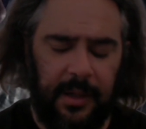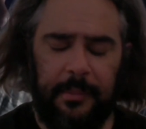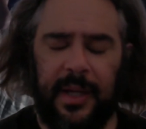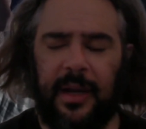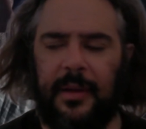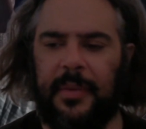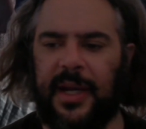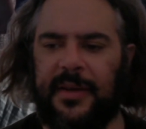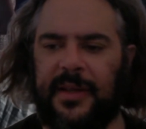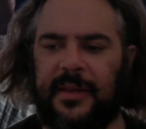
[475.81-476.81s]
But
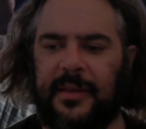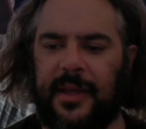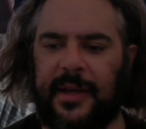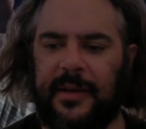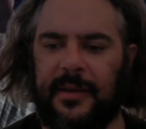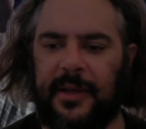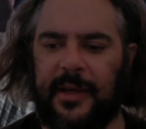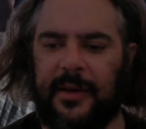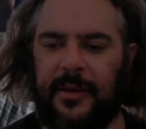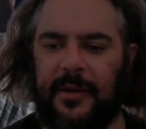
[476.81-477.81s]
I did like
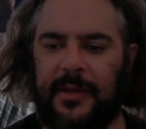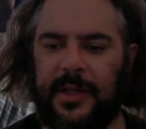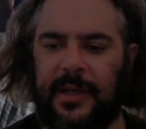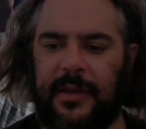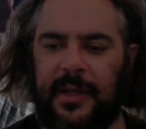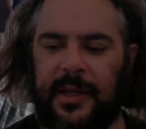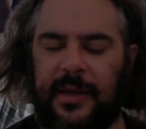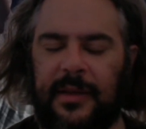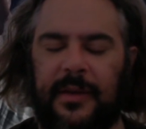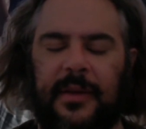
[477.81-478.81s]
it all in the
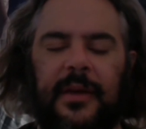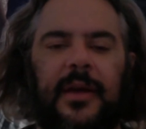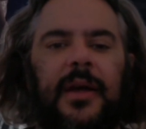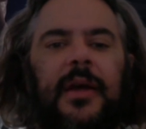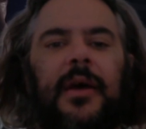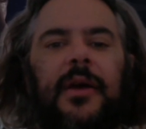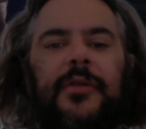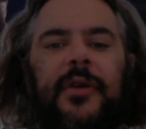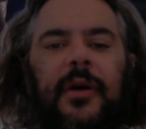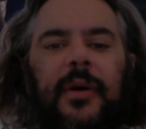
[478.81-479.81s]
end.
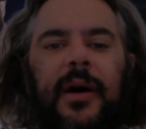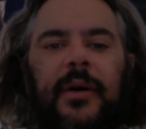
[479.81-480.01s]
So